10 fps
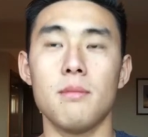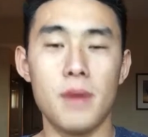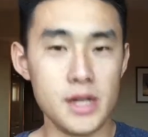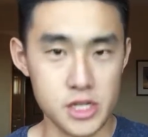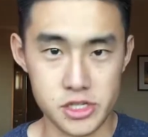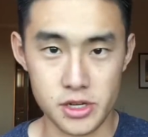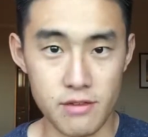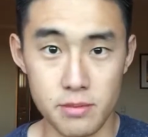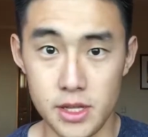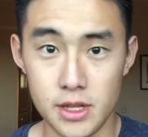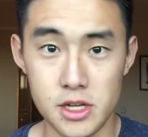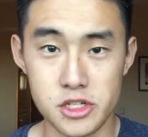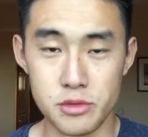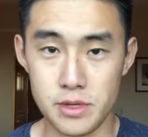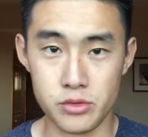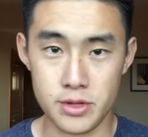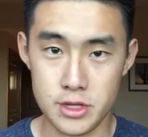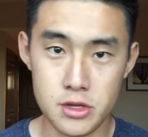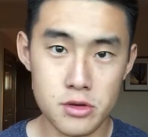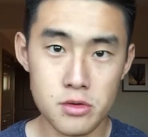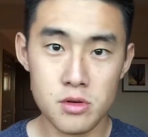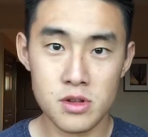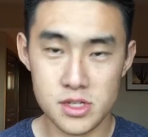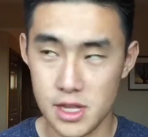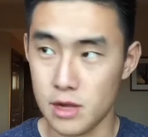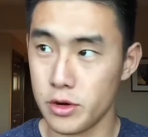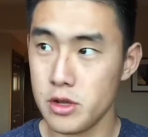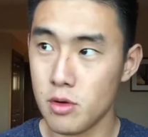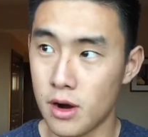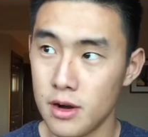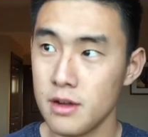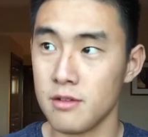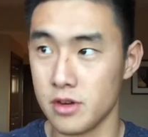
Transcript: money should never be the issue between you staying where you are